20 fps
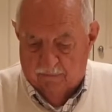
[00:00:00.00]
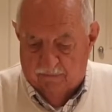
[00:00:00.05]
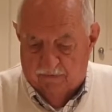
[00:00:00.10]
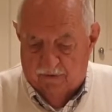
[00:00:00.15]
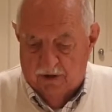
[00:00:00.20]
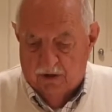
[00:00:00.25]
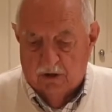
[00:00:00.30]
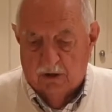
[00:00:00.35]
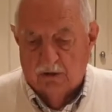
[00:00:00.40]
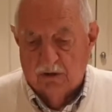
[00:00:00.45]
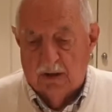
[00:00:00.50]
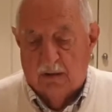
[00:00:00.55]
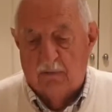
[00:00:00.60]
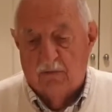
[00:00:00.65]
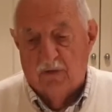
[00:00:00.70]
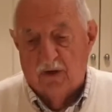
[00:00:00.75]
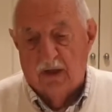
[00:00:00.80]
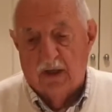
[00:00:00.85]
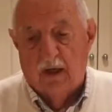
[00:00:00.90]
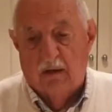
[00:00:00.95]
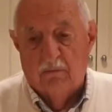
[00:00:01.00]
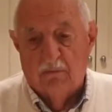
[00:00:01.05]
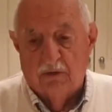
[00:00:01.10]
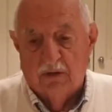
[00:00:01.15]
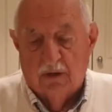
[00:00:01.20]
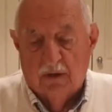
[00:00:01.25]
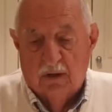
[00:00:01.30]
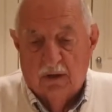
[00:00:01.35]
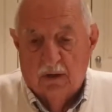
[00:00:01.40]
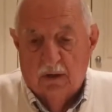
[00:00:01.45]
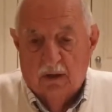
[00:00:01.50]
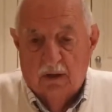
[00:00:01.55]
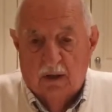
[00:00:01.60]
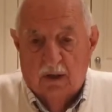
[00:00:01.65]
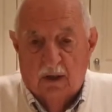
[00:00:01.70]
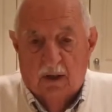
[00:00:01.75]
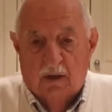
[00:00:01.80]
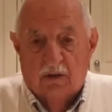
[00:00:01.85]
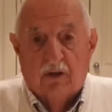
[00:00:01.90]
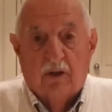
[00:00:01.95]
of it comes
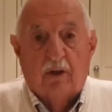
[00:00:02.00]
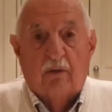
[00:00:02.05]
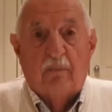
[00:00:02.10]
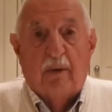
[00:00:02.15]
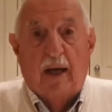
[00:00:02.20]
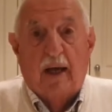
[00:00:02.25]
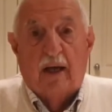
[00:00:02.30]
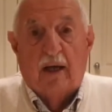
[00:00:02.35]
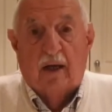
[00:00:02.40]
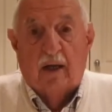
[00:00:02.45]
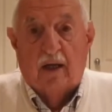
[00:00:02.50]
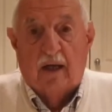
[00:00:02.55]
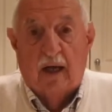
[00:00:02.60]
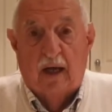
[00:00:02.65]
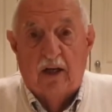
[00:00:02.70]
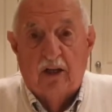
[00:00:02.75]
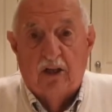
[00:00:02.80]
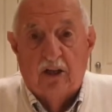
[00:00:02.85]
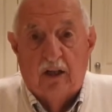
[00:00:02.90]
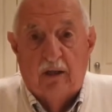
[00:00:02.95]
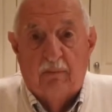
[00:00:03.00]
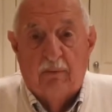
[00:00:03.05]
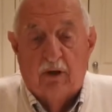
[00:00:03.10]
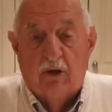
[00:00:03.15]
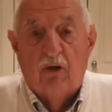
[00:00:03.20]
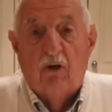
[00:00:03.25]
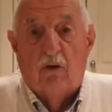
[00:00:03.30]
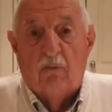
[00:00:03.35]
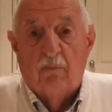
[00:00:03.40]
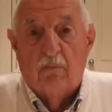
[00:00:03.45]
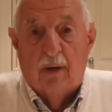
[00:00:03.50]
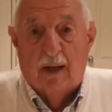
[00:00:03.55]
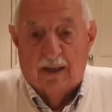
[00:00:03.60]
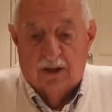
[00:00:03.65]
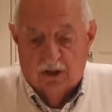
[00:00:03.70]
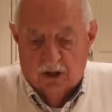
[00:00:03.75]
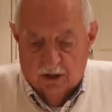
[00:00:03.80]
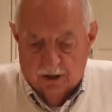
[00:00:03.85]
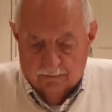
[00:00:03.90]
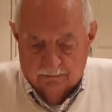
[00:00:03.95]
to the market occasionally, but not much.
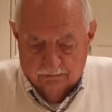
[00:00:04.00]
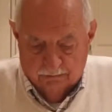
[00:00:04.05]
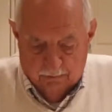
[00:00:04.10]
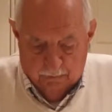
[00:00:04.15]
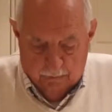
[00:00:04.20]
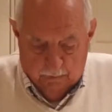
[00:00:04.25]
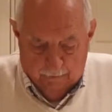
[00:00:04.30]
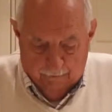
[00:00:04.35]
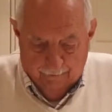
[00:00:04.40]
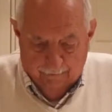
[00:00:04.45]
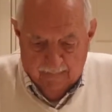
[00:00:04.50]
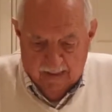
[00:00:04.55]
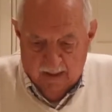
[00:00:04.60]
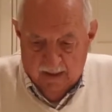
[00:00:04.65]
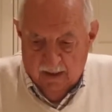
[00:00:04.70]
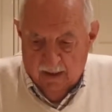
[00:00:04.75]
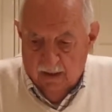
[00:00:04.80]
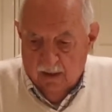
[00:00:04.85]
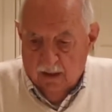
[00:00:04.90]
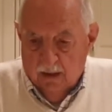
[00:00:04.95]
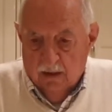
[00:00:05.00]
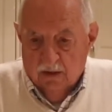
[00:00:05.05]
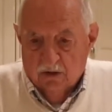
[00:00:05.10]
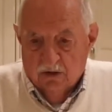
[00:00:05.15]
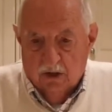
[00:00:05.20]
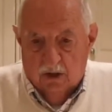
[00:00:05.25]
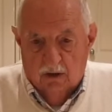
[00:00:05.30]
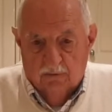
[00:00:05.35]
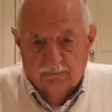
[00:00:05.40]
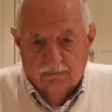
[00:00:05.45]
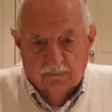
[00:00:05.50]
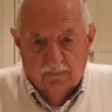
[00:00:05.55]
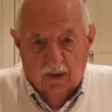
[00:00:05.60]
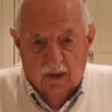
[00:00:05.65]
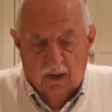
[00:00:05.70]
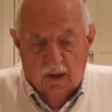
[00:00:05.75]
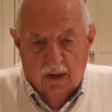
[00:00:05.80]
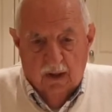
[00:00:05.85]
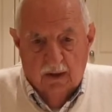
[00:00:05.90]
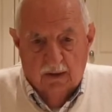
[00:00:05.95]
So,
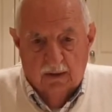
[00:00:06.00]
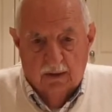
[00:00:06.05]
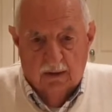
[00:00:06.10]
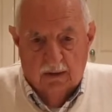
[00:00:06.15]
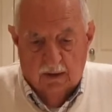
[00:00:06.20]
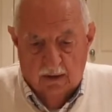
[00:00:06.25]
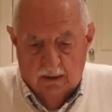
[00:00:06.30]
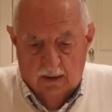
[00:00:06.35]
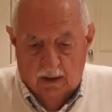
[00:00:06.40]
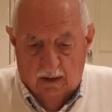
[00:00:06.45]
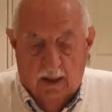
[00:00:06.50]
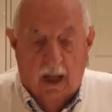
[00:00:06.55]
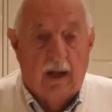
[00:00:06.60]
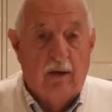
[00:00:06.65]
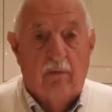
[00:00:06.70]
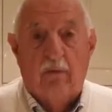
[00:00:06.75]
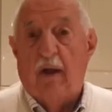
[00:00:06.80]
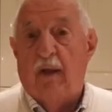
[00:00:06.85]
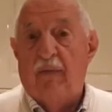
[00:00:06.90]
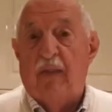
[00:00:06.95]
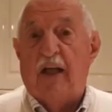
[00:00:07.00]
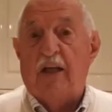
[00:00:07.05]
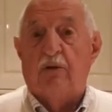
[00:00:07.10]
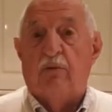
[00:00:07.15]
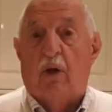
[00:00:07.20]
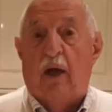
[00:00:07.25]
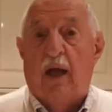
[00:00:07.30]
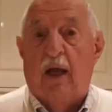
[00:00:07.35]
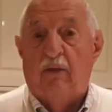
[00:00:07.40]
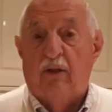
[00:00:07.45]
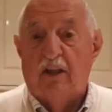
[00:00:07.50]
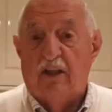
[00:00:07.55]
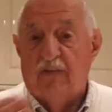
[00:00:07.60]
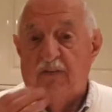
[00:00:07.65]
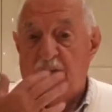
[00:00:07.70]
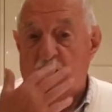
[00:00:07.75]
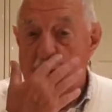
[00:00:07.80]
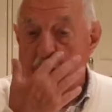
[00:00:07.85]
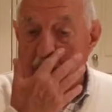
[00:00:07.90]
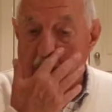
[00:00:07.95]
and that's where I had this
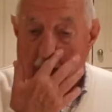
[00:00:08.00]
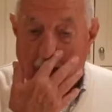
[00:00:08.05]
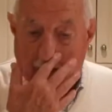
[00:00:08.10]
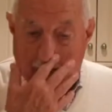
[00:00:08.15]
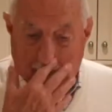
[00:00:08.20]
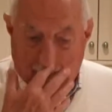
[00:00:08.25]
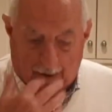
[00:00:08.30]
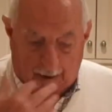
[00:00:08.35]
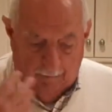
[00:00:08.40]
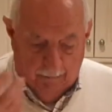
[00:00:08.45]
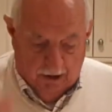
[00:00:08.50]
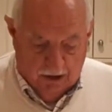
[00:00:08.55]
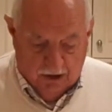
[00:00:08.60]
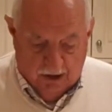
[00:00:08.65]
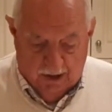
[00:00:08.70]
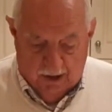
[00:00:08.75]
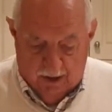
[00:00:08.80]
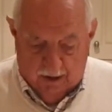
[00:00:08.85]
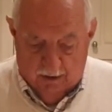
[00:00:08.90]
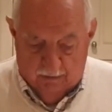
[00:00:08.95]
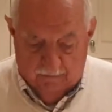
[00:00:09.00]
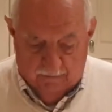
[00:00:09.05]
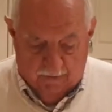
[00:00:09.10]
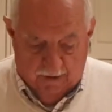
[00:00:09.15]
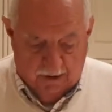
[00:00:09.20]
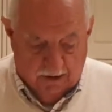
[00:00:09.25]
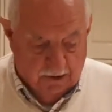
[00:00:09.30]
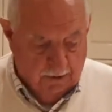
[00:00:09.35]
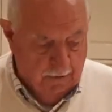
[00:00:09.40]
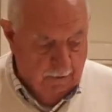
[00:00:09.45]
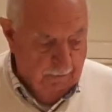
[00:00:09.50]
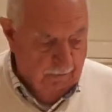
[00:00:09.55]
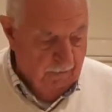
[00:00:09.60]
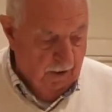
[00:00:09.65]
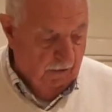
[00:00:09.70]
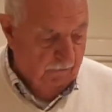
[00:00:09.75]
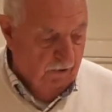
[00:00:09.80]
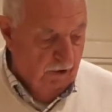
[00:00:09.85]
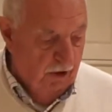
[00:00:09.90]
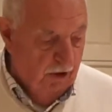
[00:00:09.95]
fish. I must tell you,
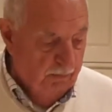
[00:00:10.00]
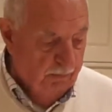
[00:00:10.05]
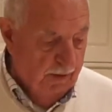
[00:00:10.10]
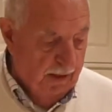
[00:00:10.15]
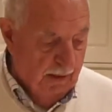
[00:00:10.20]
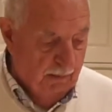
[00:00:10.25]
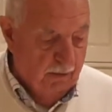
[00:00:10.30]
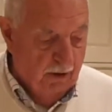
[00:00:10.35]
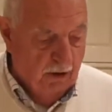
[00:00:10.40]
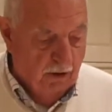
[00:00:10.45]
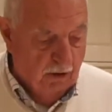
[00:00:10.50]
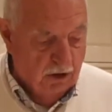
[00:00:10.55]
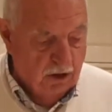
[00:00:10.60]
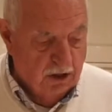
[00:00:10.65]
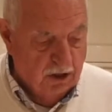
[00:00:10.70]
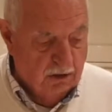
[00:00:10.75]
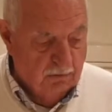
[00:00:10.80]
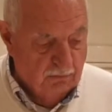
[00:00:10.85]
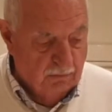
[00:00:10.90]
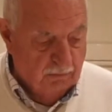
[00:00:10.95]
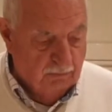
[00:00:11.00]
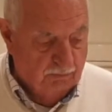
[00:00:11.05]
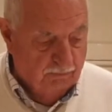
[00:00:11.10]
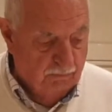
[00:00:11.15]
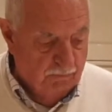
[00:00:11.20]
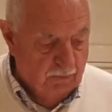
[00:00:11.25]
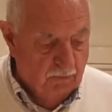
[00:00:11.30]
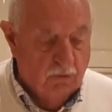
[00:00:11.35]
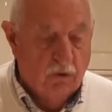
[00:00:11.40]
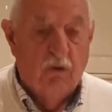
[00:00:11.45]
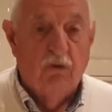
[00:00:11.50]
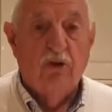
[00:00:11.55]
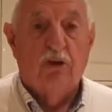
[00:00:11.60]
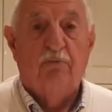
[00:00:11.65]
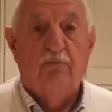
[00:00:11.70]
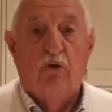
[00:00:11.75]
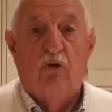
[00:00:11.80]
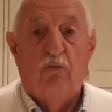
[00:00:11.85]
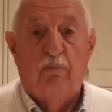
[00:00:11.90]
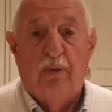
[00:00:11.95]
I've only been able to got 2
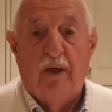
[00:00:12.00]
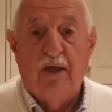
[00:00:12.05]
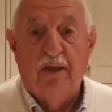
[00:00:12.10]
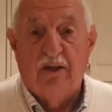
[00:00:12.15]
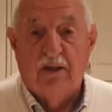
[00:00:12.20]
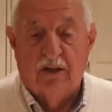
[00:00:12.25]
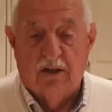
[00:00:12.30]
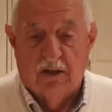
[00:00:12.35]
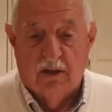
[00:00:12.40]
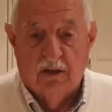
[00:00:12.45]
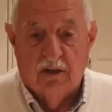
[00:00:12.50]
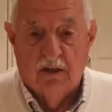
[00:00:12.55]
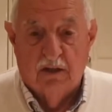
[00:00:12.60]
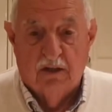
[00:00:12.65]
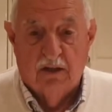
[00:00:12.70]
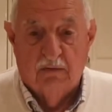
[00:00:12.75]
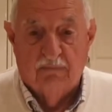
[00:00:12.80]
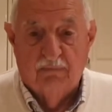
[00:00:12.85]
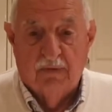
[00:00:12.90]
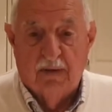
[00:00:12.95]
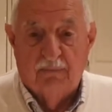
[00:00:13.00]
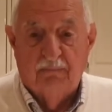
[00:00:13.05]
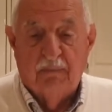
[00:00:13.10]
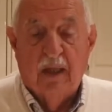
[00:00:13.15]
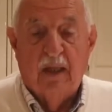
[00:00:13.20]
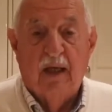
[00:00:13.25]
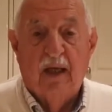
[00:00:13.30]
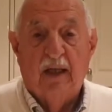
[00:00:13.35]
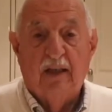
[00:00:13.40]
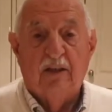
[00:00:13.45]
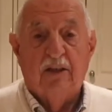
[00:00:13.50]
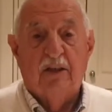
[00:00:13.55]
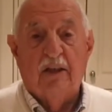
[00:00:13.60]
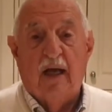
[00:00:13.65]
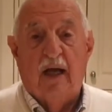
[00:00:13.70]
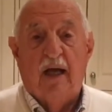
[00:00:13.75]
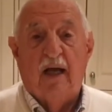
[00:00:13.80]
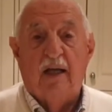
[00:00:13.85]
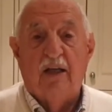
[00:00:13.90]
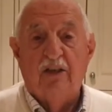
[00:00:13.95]
small pieces because it's as
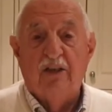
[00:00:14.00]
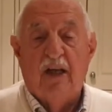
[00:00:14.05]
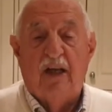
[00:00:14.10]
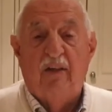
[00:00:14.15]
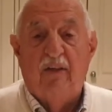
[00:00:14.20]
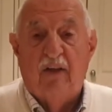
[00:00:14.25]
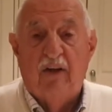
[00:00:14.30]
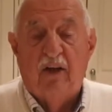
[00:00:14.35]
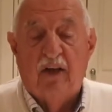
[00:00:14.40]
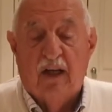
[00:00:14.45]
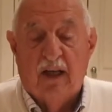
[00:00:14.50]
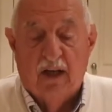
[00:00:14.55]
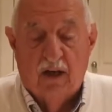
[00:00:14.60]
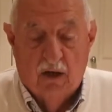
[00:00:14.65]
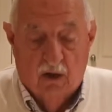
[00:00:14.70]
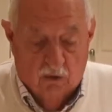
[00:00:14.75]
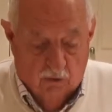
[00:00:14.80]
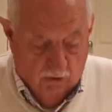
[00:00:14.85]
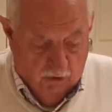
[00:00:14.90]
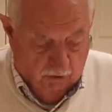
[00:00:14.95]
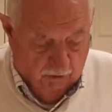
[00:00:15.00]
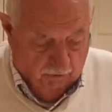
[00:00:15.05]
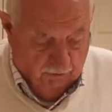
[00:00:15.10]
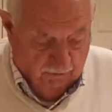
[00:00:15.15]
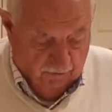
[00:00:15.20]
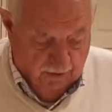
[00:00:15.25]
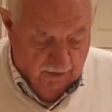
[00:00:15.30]
hard as anything to get hold of.